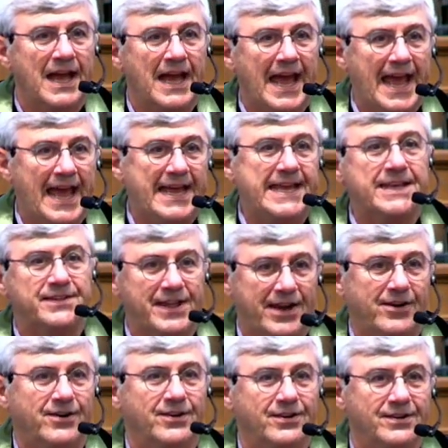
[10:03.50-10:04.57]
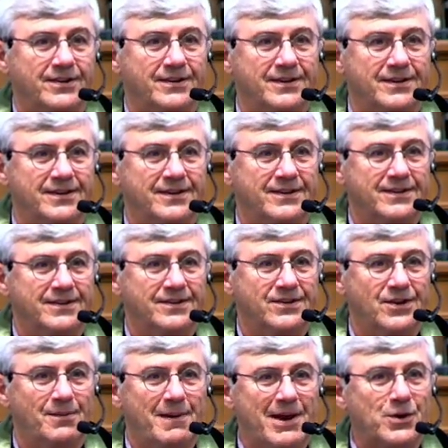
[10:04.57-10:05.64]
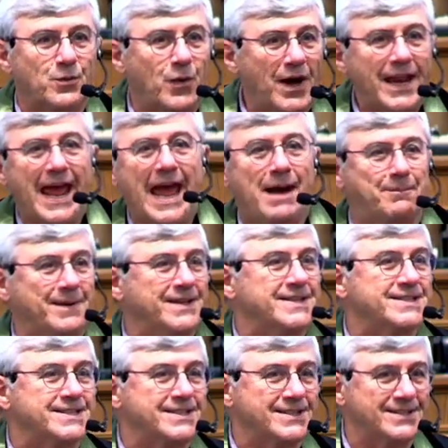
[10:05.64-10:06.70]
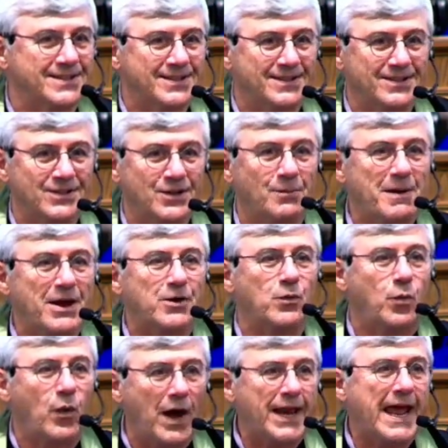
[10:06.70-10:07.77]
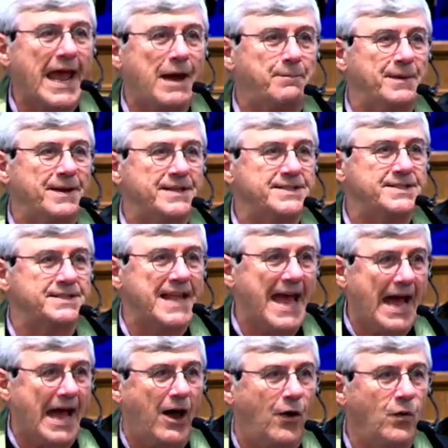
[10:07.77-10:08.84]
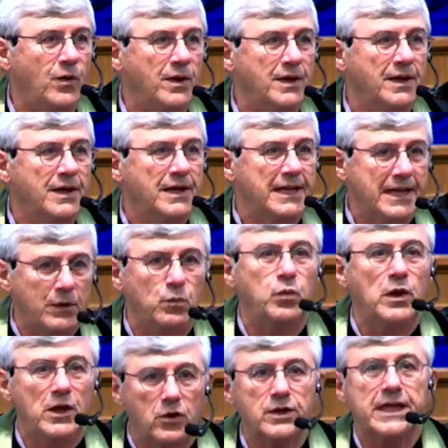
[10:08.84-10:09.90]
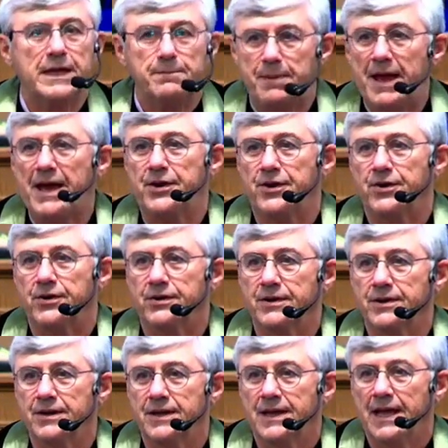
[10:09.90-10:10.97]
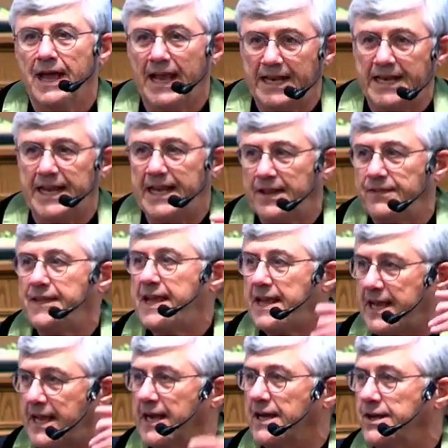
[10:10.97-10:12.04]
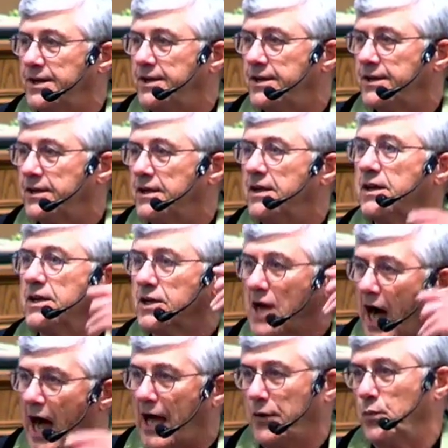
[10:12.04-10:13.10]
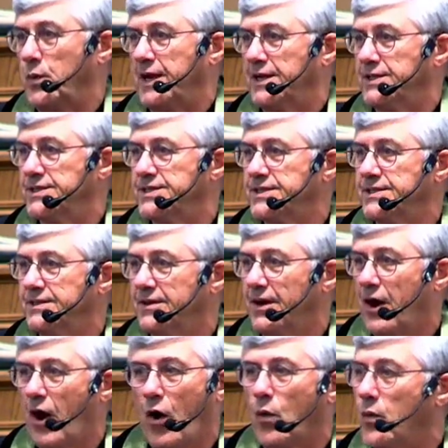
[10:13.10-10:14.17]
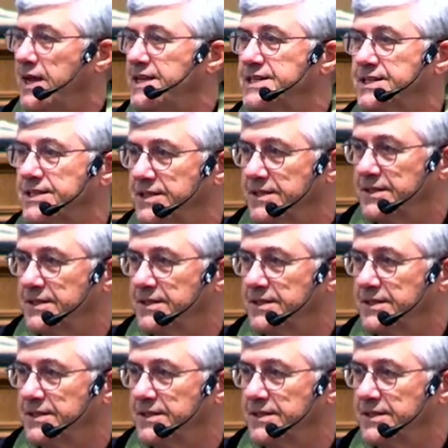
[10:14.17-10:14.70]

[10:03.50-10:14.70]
hang in there. No matter what happens, no matter what happens now, it will get better. And in the end, God wins, always.